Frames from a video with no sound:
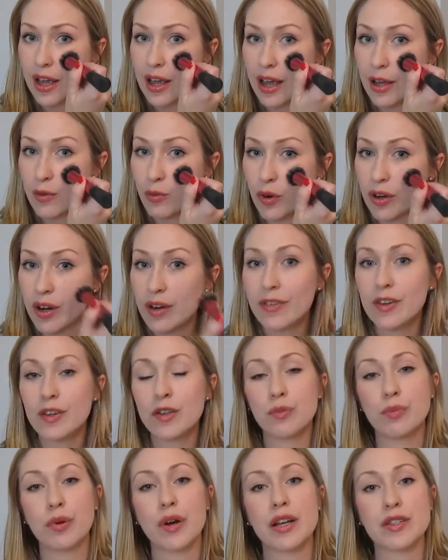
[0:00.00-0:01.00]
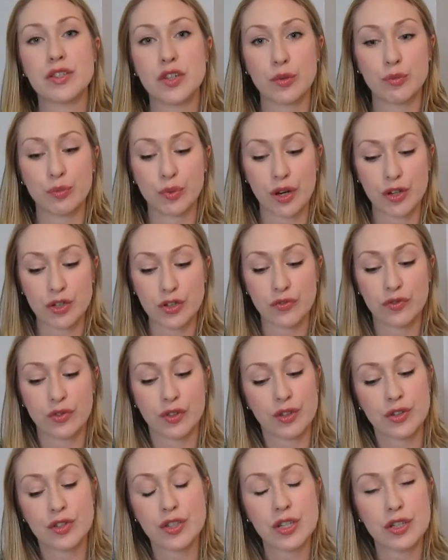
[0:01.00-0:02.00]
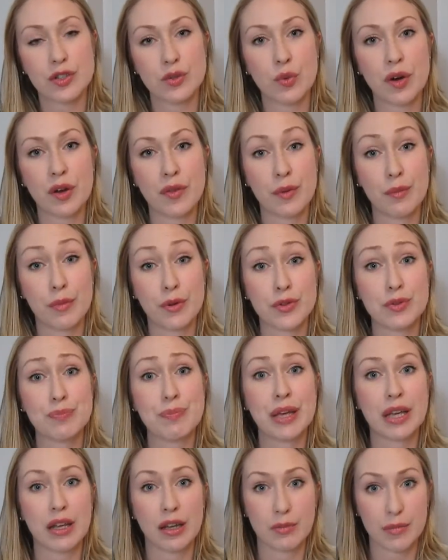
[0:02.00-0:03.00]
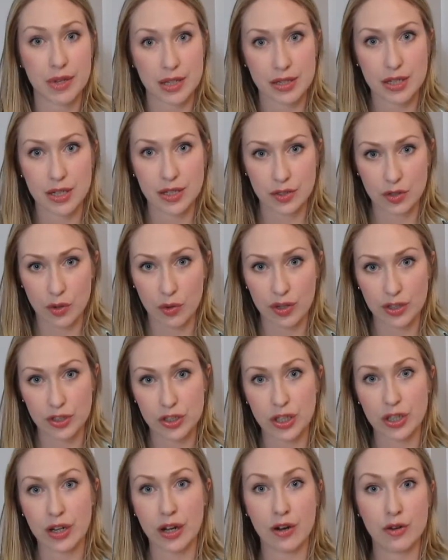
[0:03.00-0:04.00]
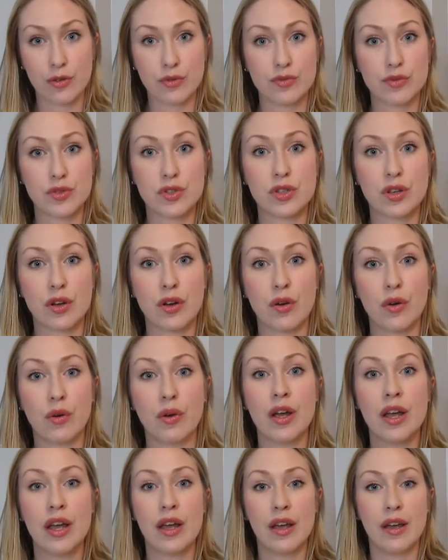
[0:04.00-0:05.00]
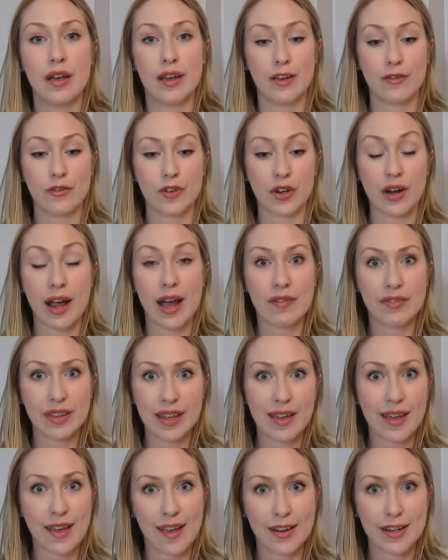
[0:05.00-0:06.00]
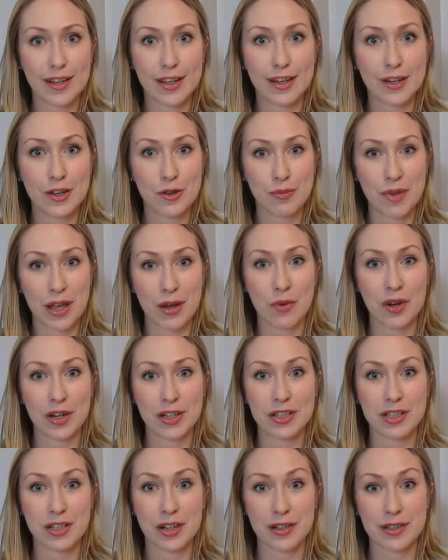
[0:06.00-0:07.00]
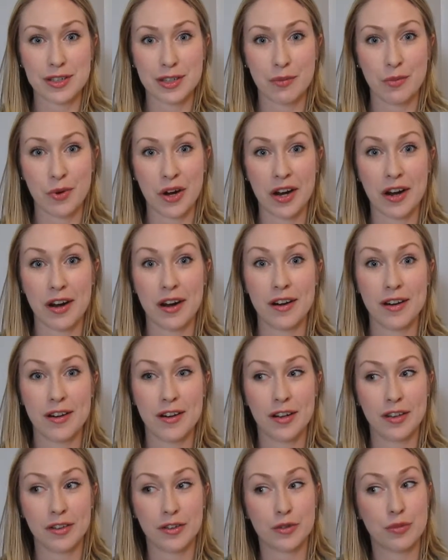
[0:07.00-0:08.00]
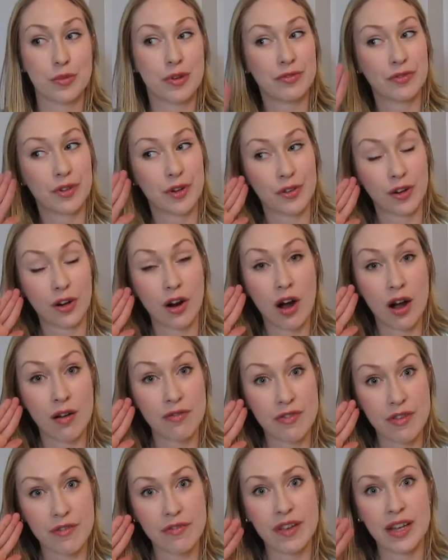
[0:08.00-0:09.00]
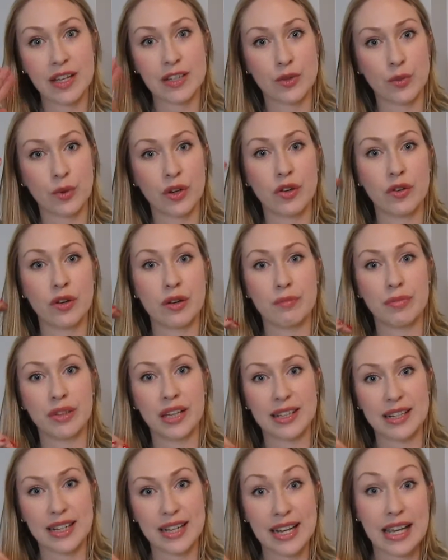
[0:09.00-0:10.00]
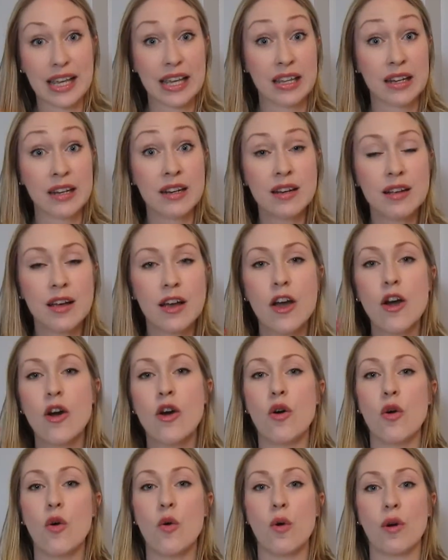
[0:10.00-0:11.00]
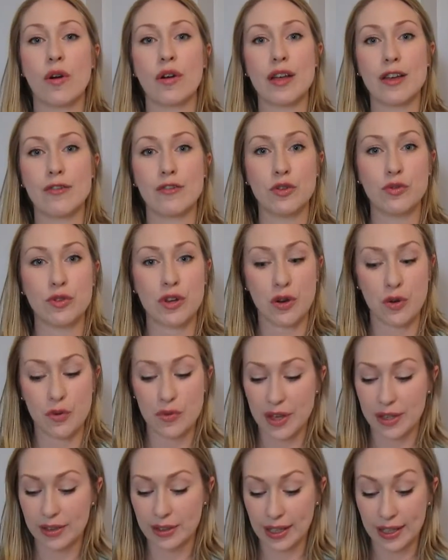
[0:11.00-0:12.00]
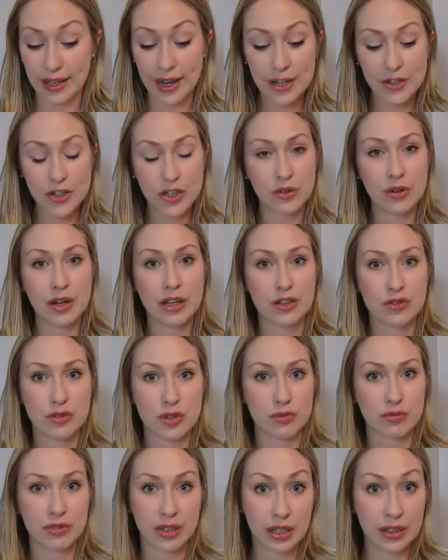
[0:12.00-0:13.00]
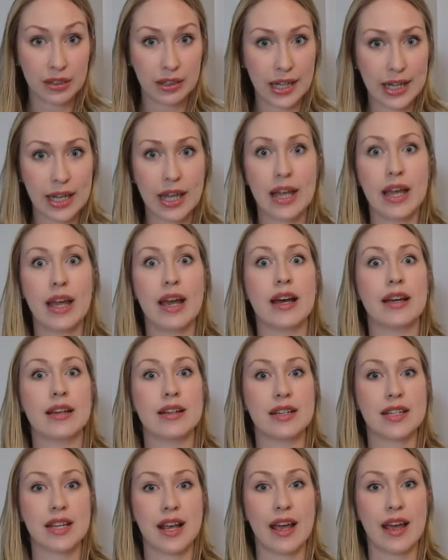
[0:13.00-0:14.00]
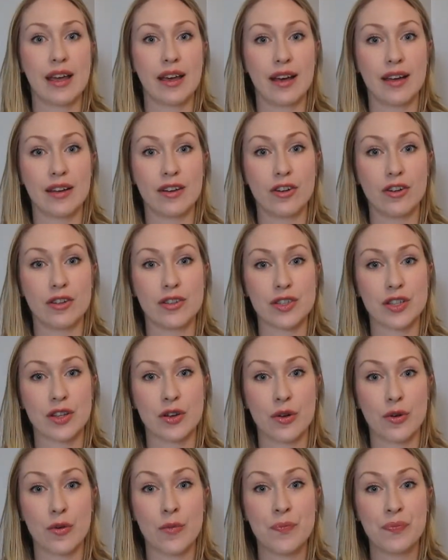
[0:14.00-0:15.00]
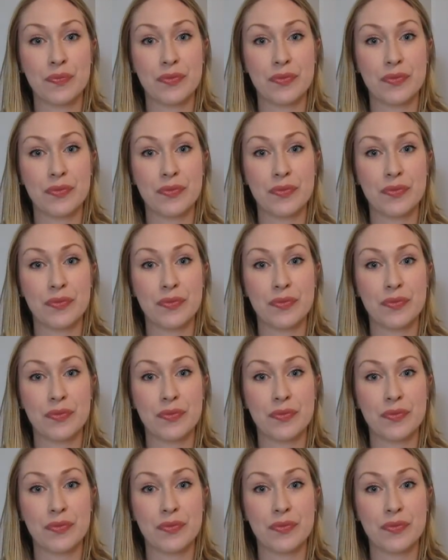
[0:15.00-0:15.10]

and wherever you press your brush first is where the most pigment is going to go. So if you're heavy-handed, you may want to start somewhere a little bit further off the face where you can blend it in. Or if you know that, like I do, I use a really light hand and also